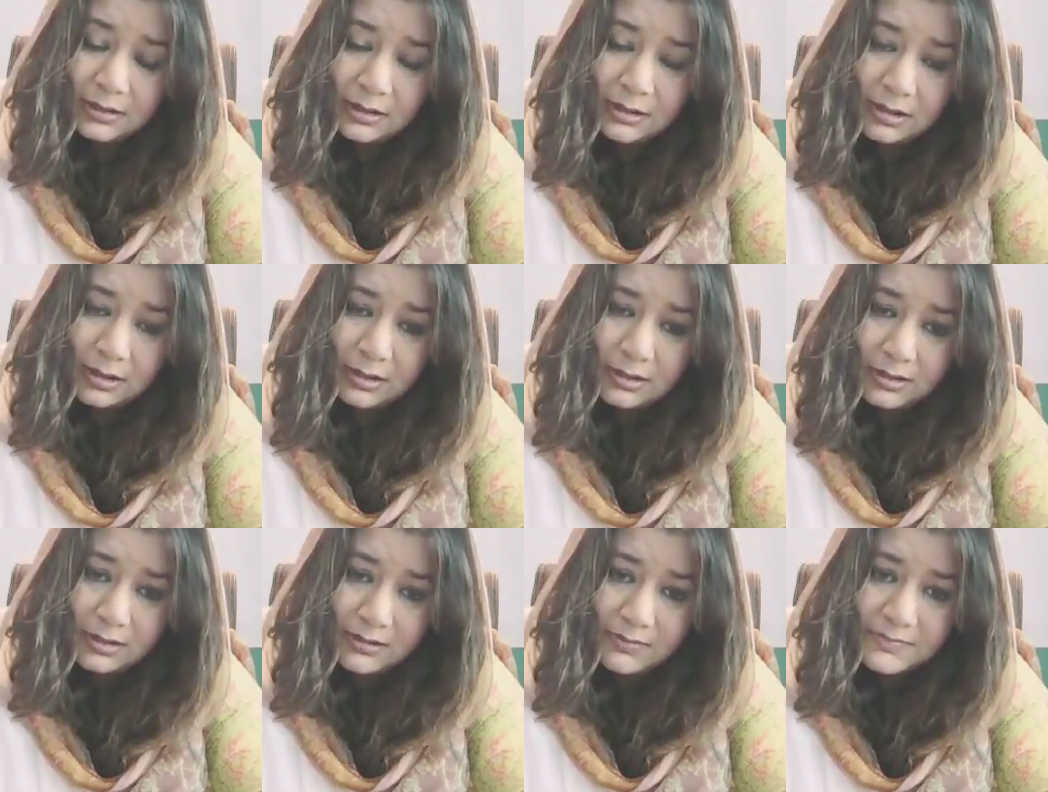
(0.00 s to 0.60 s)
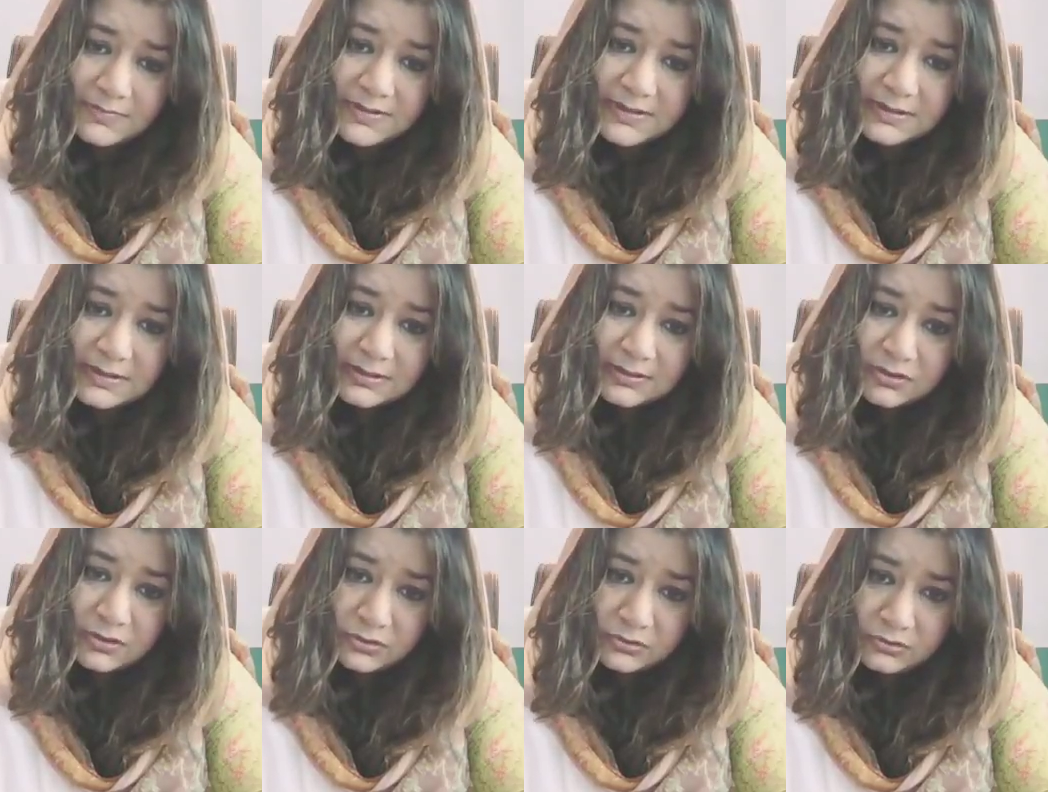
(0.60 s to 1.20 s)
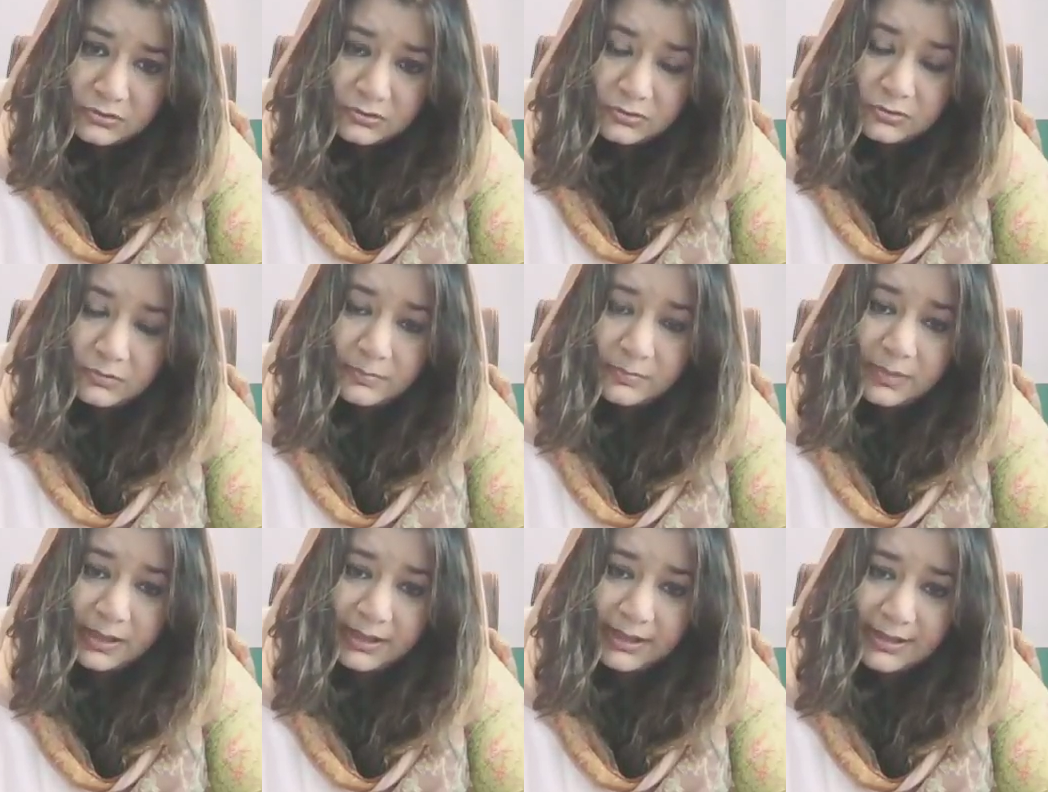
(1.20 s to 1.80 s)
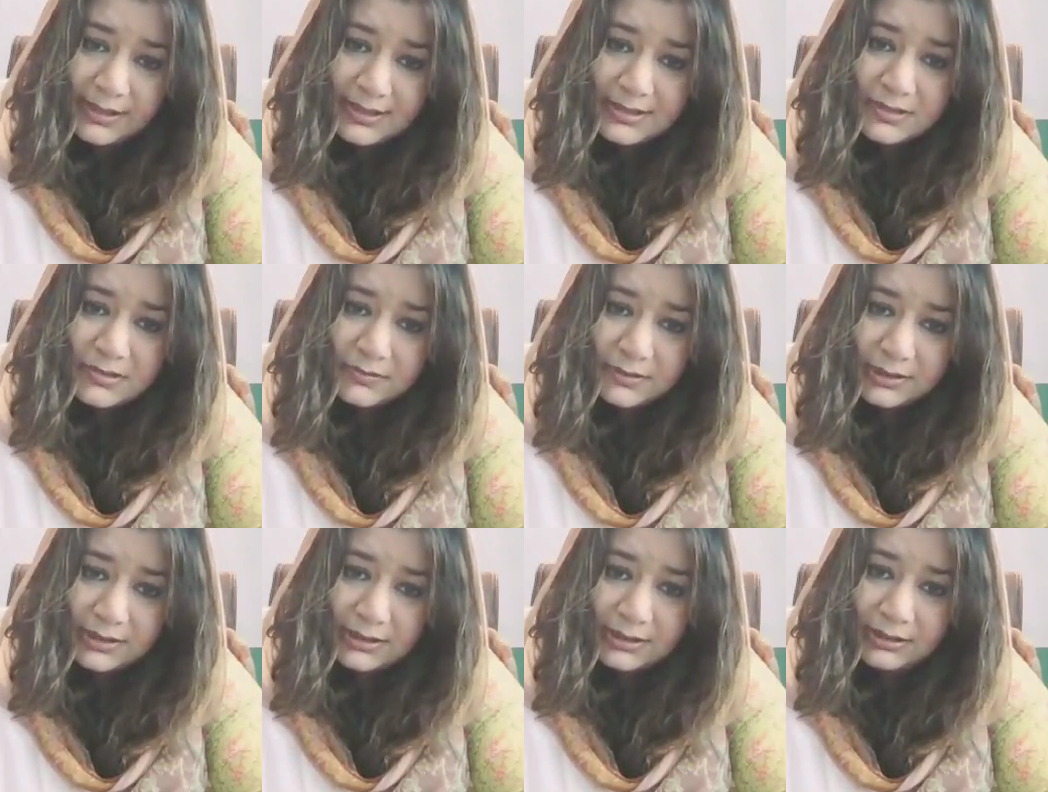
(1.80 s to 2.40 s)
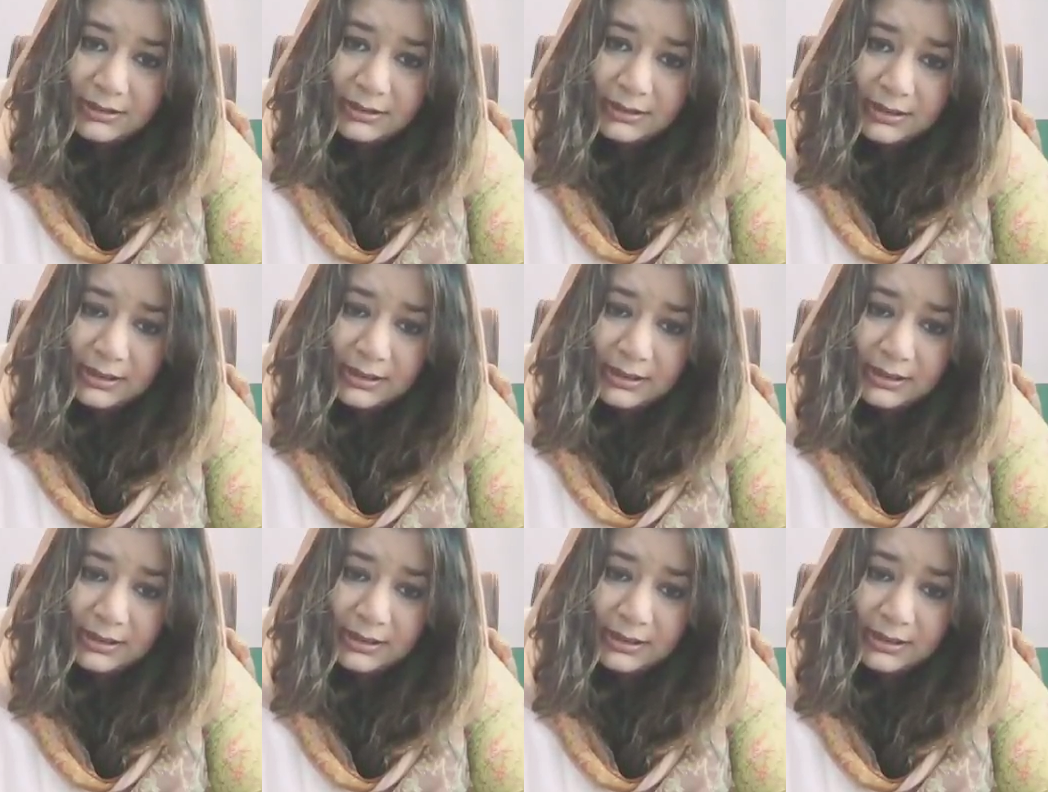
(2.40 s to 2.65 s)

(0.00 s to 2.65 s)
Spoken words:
arms to by Israel,